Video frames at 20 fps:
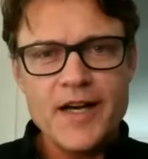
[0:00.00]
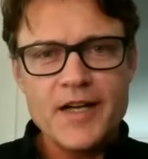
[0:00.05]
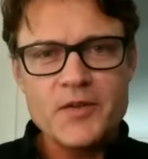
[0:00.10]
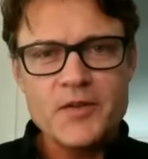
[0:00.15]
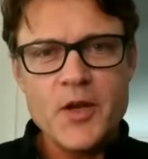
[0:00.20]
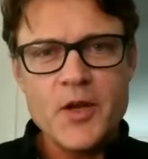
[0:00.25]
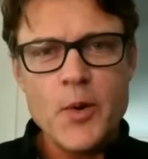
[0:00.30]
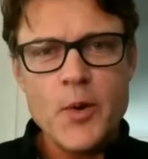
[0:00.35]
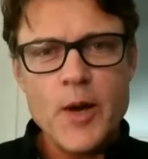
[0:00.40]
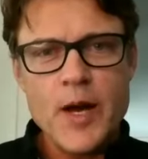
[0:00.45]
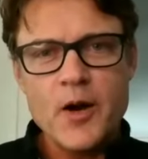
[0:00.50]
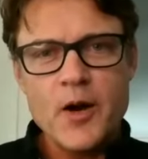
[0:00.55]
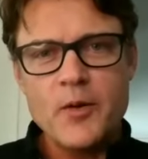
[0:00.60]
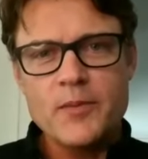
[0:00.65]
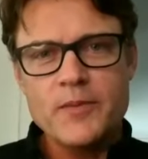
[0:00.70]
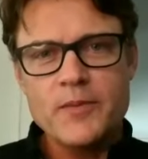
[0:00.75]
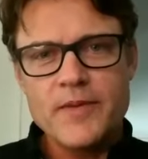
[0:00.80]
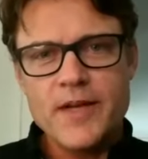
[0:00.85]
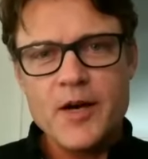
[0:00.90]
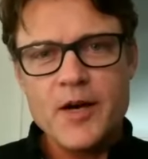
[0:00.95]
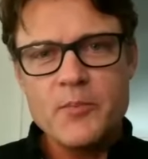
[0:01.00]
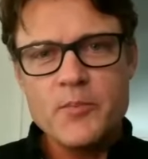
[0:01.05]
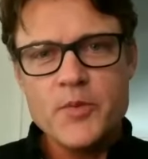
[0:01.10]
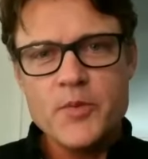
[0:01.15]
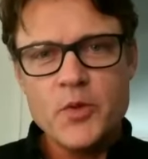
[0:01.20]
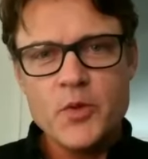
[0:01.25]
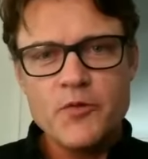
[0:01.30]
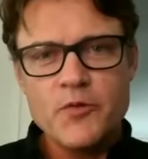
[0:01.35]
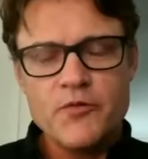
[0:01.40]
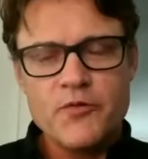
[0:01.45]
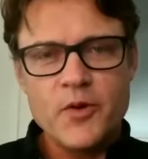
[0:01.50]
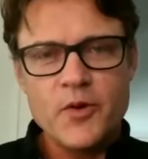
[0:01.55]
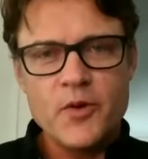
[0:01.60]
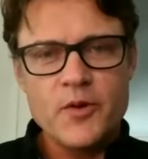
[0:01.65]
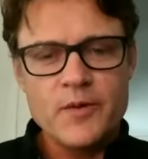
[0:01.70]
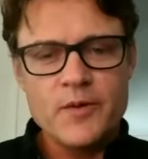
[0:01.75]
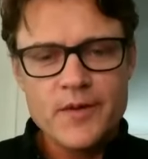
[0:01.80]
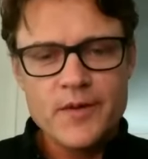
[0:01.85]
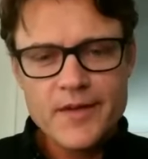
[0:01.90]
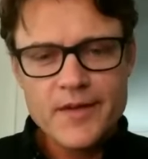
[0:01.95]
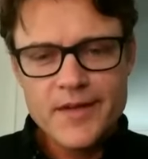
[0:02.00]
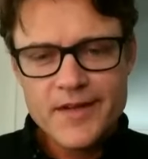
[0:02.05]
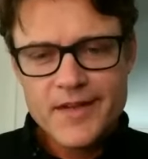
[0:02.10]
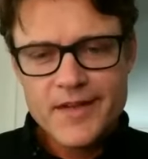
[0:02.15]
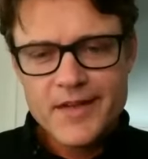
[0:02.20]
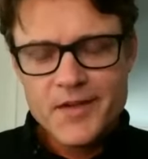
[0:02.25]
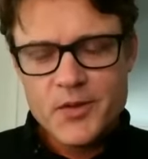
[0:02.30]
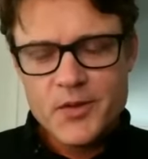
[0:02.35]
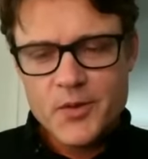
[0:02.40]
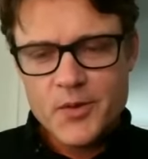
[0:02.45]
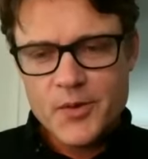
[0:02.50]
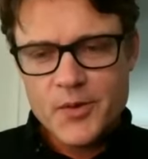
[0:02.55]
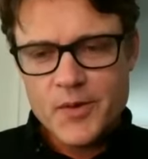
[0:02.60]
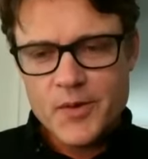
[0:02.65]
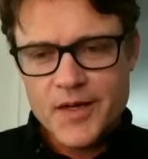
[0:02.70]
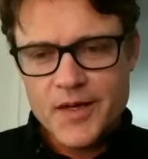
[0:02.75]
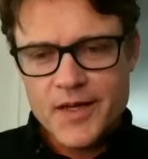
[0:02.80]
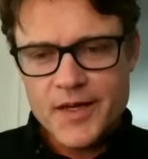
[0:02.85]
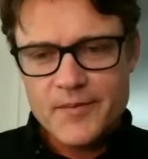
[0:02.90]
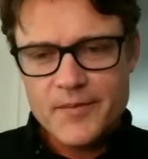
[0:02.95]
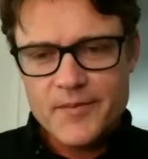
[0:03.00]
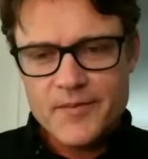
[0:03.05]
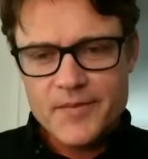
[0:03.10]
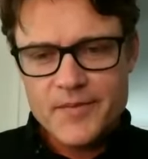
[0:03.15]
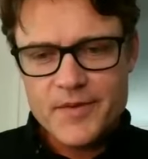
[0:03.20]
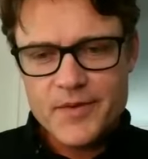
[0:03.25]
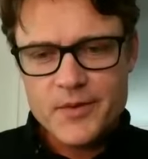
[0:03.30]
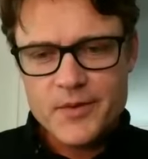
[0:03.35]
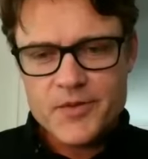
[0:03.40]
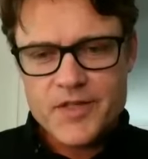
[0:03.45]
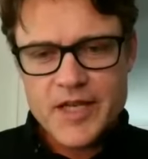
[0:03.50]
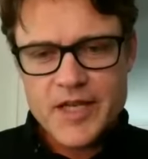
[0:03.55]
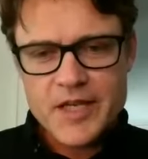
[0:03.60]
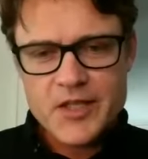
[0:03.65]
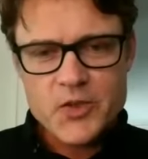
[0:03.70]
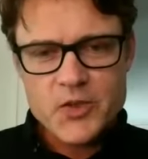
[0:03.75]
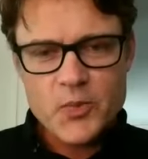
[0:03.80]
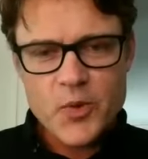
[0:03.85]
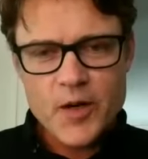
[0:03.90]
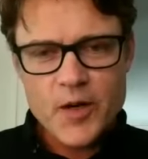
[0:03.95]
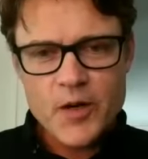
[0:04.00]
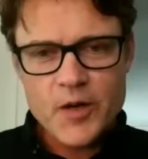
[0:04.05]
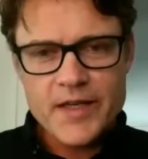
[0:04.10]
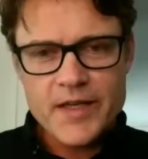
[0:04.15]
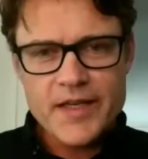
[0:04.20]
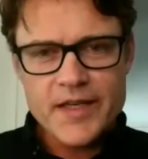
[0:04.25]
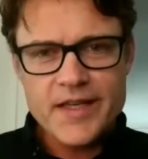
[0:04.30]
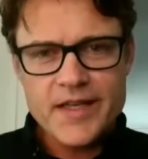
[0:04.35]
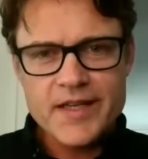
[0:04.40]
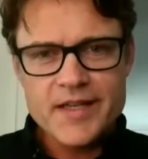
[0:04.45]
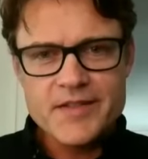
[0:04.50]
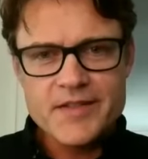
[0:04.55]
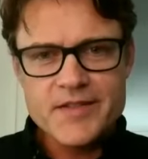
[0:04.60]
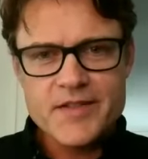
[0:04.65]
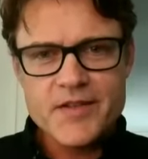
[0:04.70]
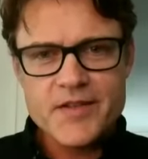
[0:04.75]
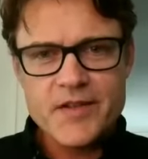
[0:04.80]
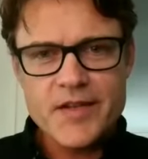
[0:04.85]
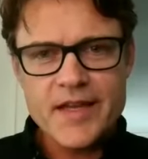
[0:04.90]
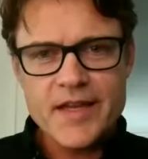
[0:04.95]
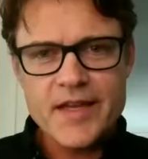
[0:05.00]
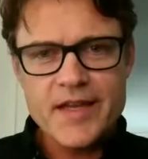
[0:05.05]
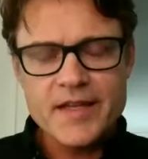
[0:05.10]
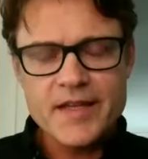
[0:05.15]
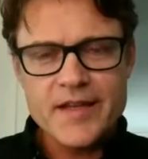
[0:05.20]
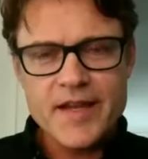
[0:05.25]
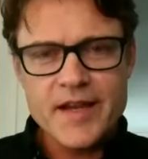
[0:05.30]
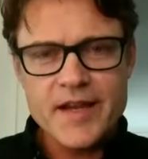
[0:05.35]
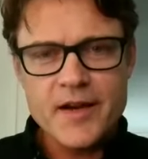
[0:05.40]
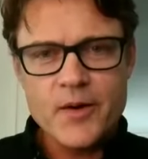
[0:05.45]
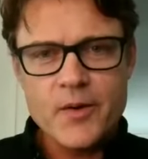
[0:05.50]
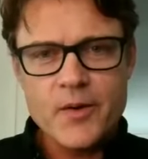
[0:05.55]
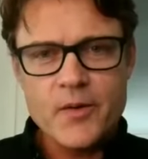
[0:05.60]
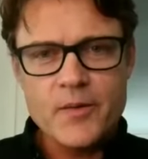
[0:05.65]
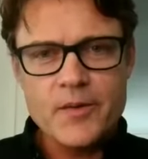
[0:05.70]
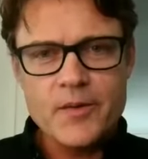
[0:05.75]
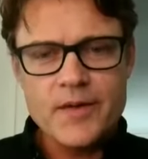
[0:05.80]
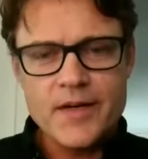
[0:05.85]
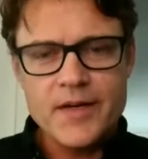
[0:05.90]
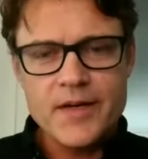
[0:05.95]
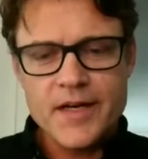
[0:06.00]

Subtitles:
know how beautiful your sanctuary is, and how